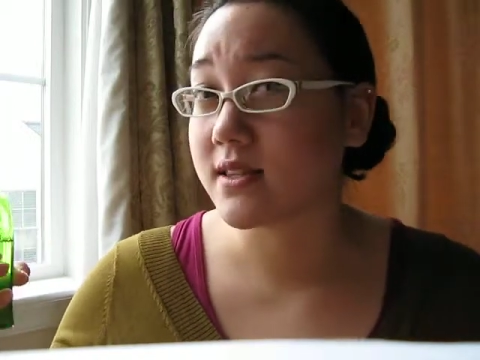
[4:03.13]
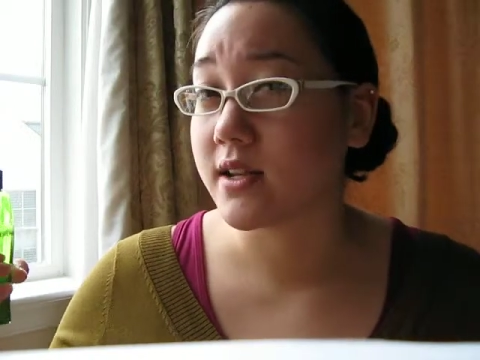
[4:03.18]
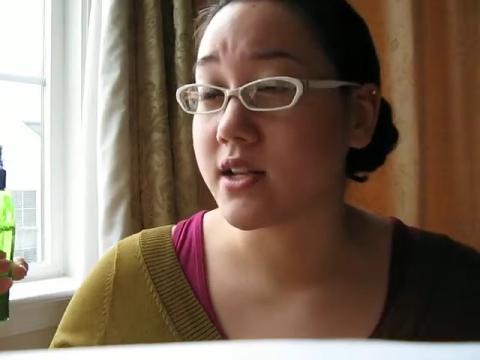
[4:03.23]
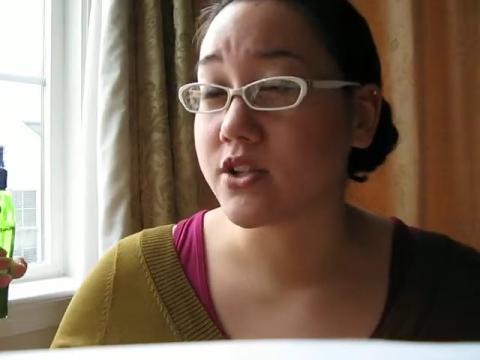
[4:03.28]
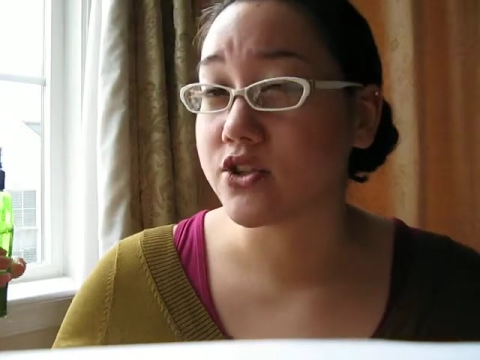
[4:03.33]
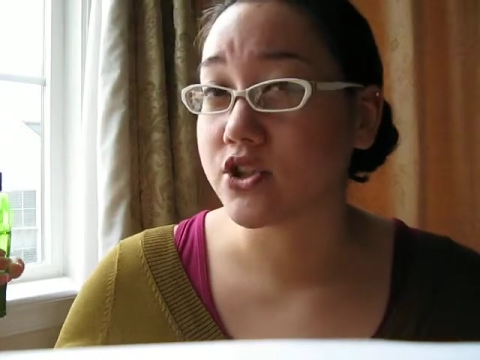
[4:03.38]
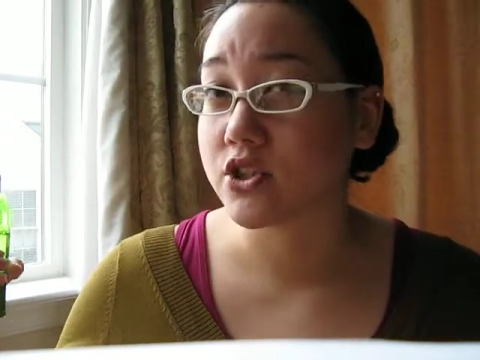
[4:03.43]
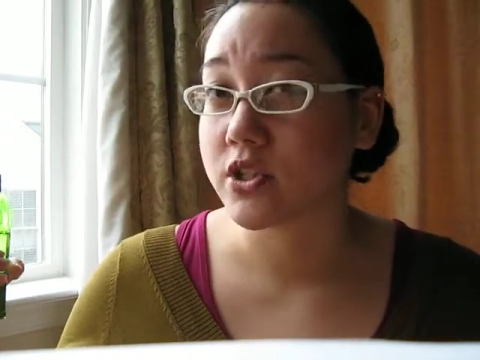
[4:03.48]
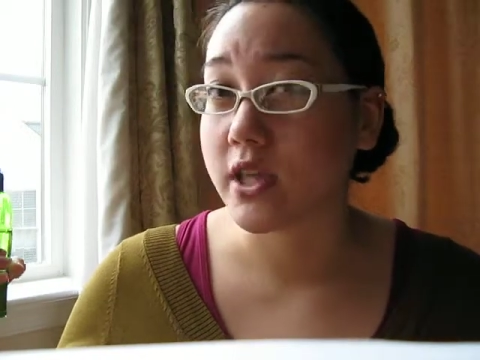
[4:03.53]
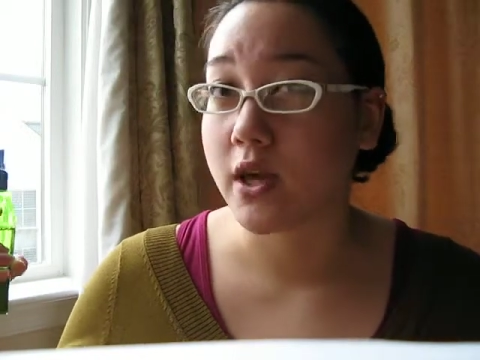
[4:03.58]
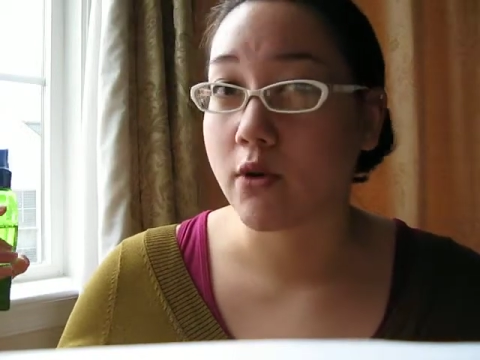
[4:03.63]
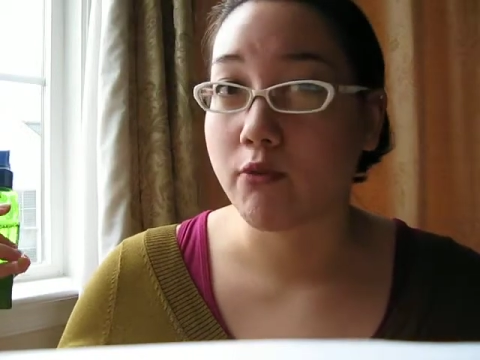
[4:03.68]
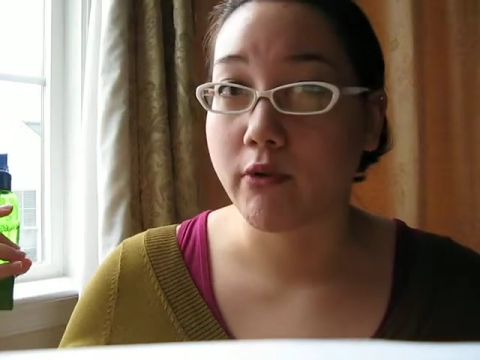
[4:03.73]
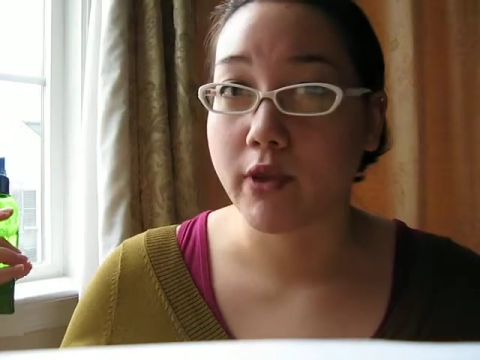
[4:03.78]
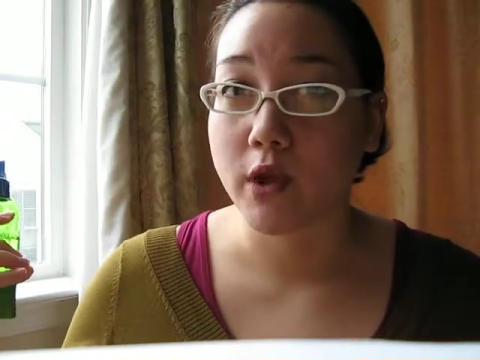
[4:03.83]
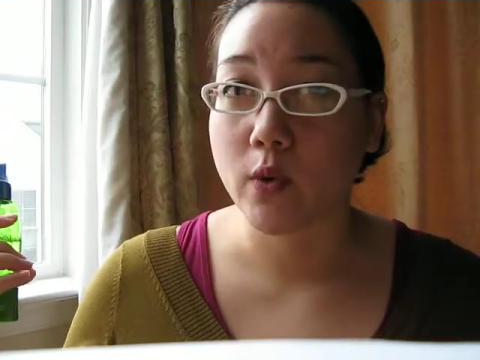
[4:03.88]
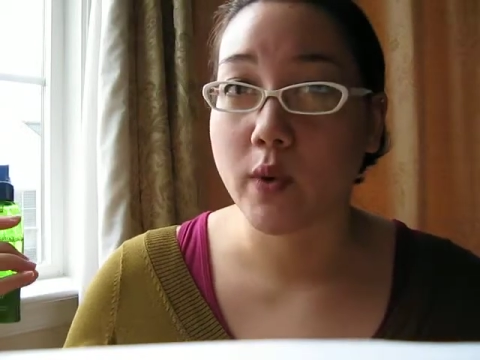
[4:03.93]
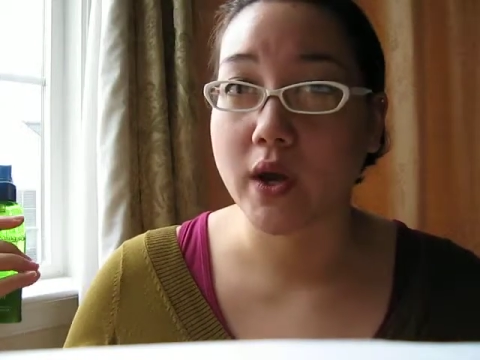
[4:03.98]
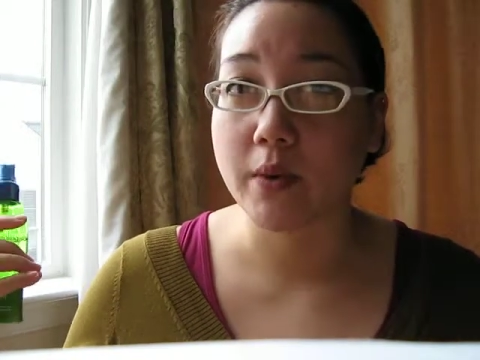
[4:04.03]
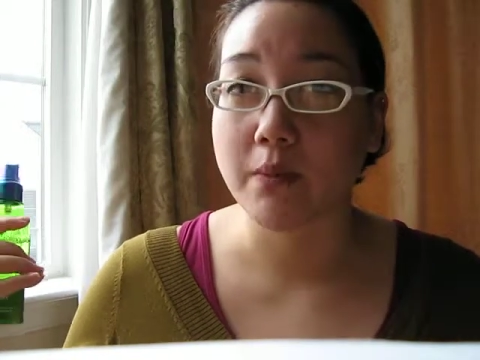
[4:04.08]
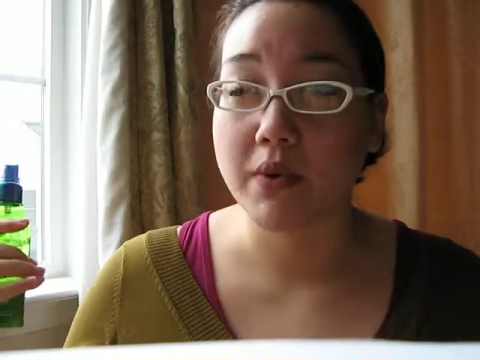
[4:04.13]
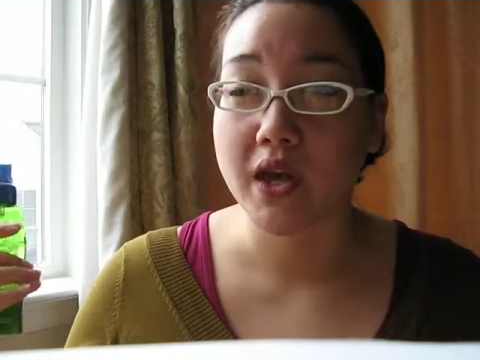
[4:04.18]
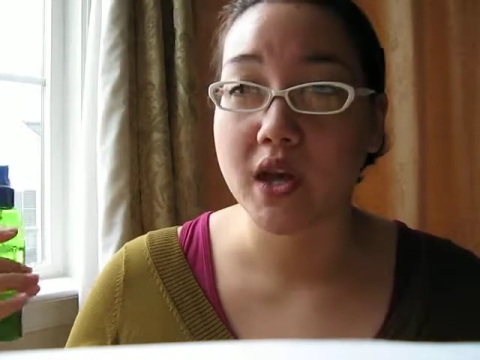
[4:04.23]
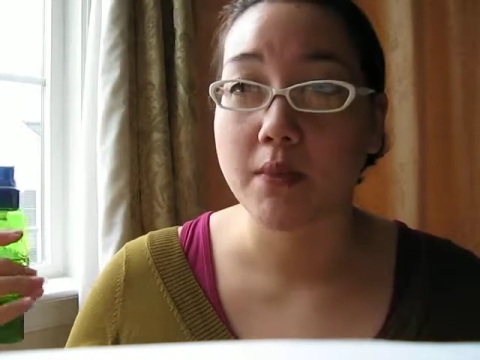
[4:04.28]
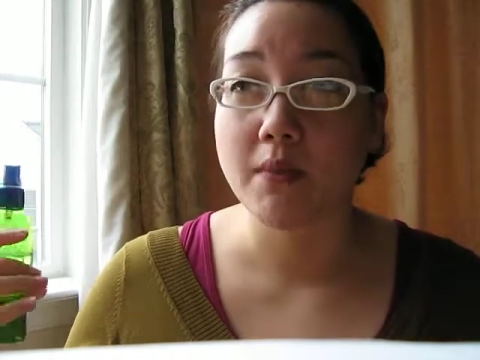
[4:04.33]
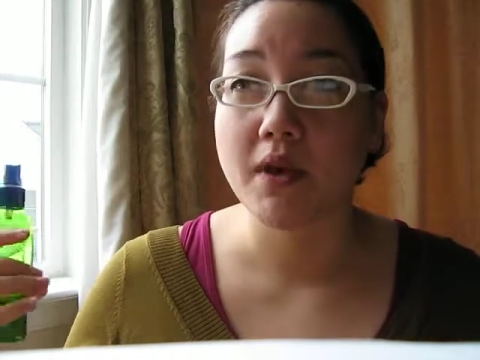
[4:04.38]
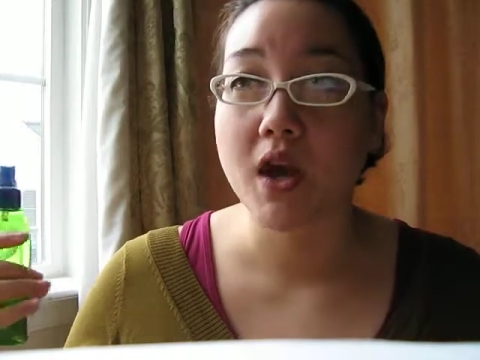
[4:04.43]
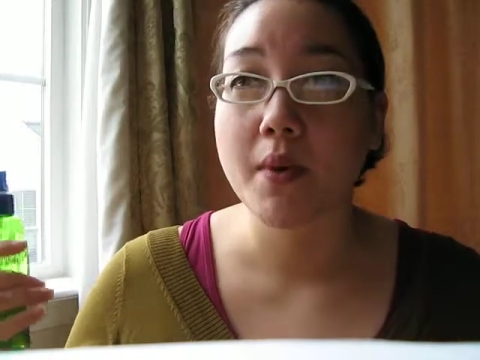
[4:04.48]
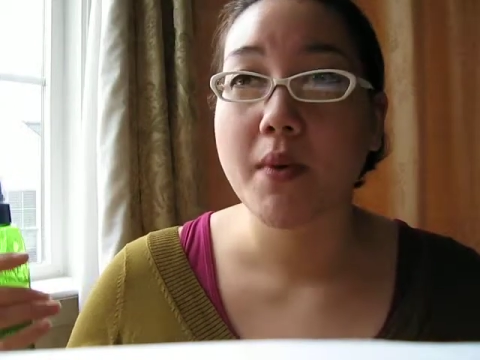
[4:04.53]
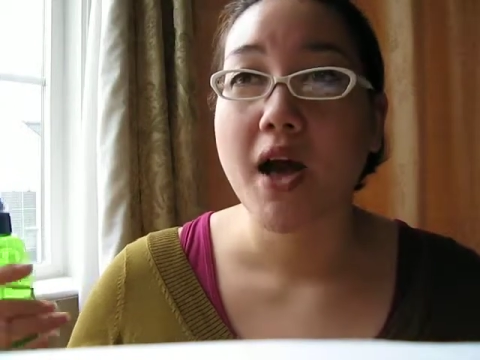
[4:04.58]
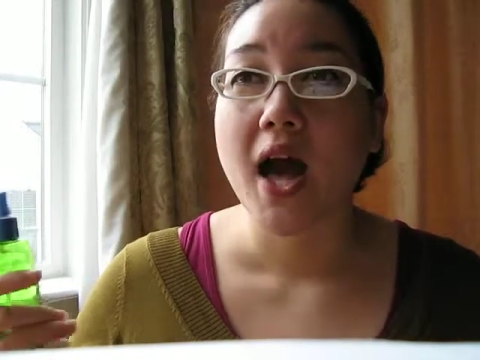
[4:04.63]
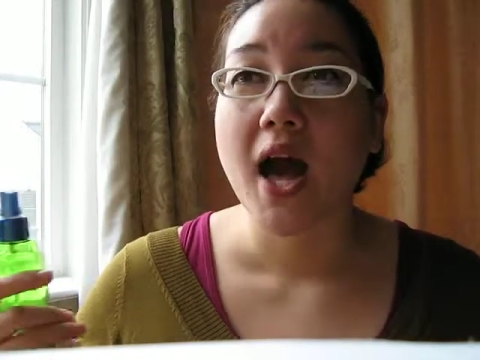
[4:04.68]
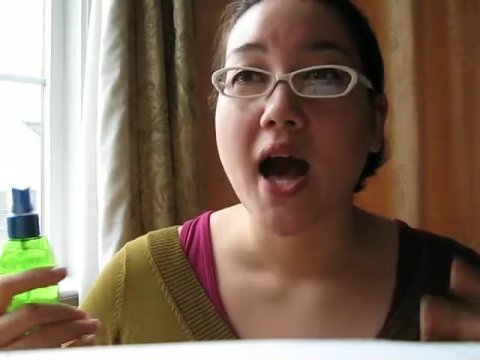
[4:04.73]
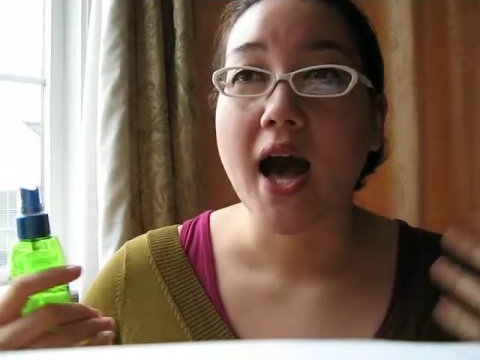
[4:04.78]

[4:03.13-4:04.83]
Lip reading: and it's just like a really quick pick-me-up.